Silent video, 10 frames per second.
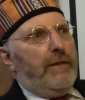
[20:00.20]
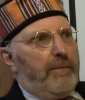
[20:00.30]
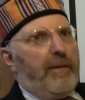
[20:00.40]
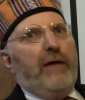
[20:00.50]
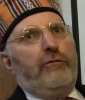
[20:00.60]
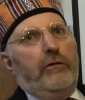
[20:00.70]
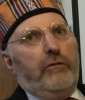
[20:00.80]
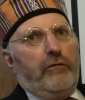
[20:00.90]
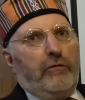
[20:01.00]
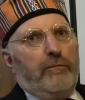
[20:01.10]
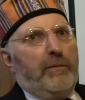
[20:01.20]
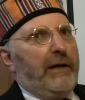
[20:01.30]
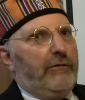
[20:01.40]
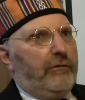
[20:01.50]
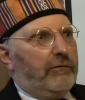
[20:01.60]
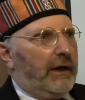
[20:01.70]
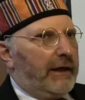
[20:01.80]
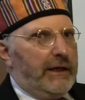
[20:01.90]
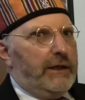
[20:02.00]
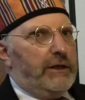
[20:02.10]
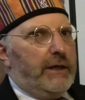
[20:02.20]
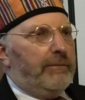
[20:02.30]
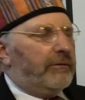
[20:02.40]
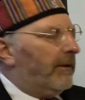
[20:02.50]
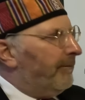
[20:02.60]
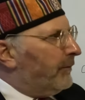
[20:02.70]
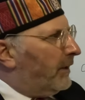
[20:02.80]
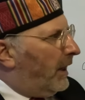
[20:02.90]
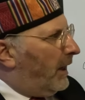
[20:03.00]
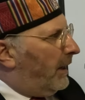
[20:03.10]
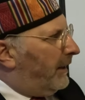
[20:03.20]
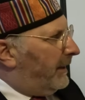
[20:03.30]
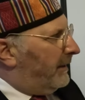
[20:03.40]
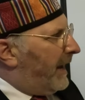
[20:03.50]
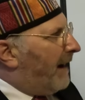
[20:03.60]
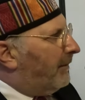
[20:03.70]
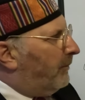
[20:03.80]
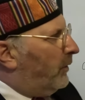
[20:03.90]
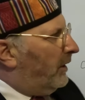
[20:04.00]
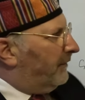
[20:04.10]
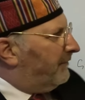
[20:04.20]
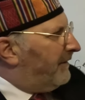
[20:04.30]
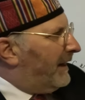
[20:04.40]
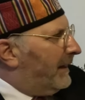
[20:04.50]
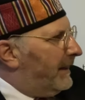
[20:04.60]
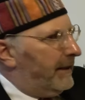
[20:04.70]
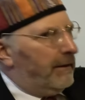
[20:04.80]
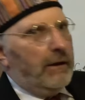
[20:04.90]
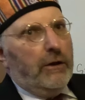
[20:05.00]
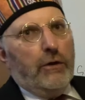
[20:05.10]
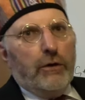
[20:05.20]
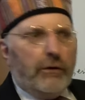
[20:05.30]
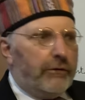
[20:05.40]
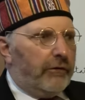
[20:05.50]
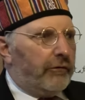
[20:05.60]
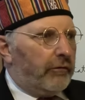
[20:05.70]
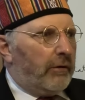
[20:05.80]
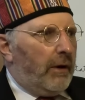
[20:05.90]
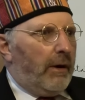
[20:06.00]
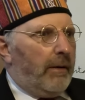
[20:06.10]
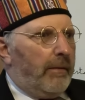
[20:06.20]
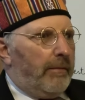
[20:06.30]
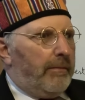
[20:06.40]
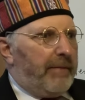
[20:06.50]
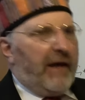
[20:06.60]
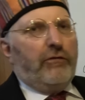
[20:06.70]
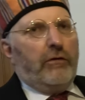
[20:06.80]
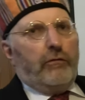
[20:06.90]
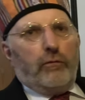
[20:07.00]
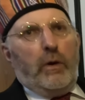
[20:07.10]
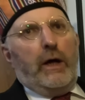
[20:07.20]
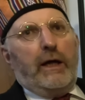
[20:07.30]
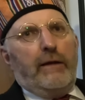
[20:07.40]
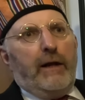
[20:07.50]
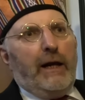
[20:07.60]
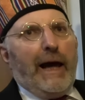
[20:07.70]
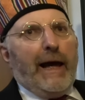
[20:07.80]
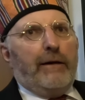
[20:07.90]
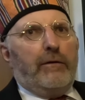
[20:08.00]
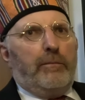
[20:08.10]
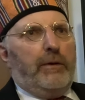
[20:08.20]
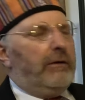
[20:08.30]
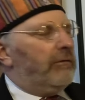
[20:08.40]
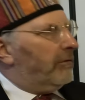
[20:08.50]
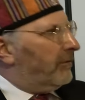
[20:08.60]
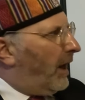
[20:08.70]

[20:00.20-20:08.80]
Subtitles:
the peasants of places like Egypt. in the Arab world, fellahin, who are just peasants working the land, but